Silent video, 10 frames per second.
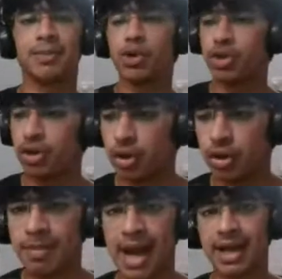Suppose you
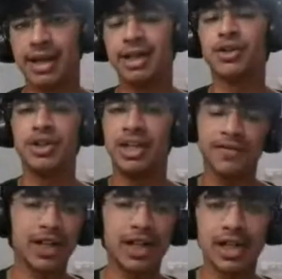know on back end, you
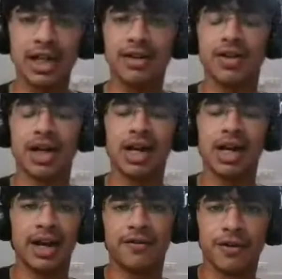definitely need a
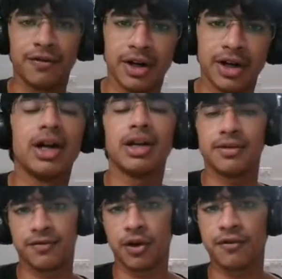guy for
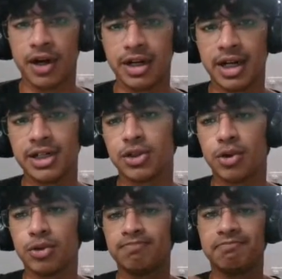front end,
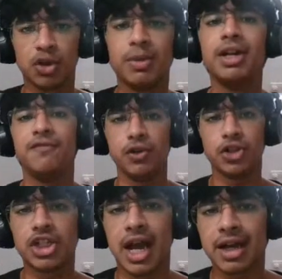so you build a full
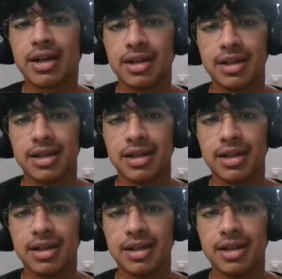stack